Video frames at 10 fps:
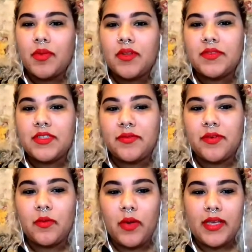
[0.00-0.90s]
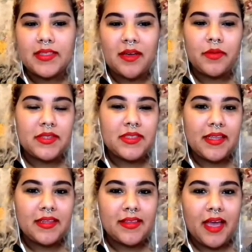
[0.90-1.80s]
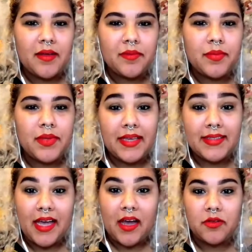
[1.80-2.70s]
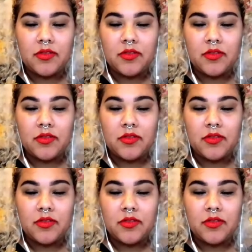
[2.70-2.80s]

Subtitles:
of different ways I would say that plays out.